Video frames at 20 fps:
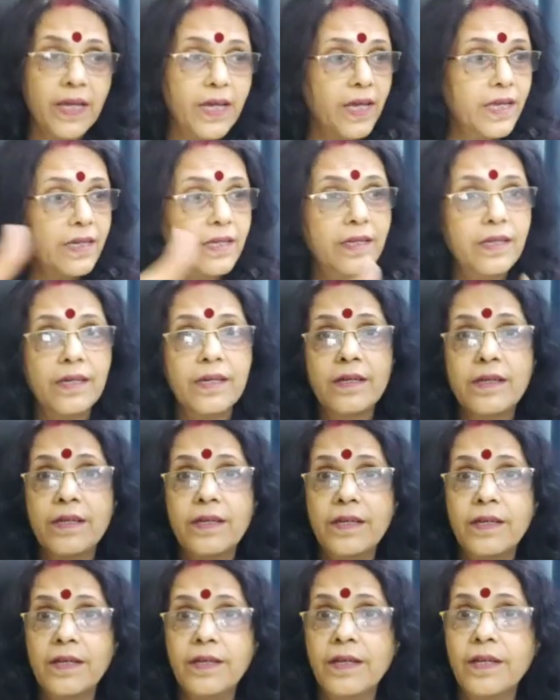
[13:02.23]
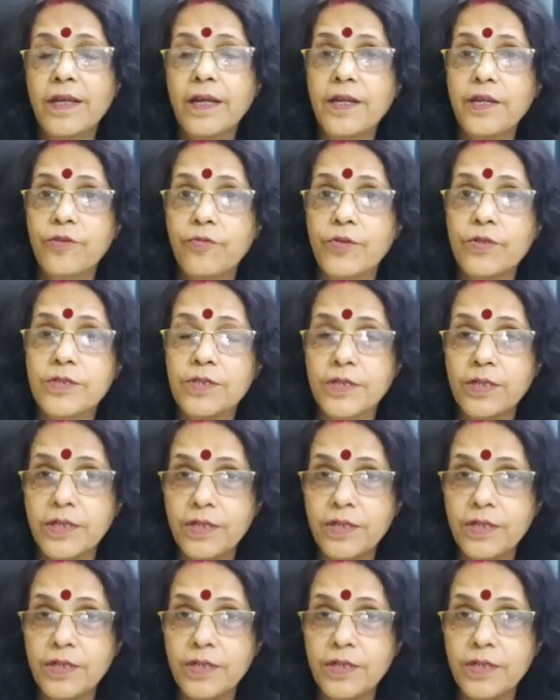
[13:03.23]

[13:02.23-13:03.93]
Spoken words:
and here in India, it was in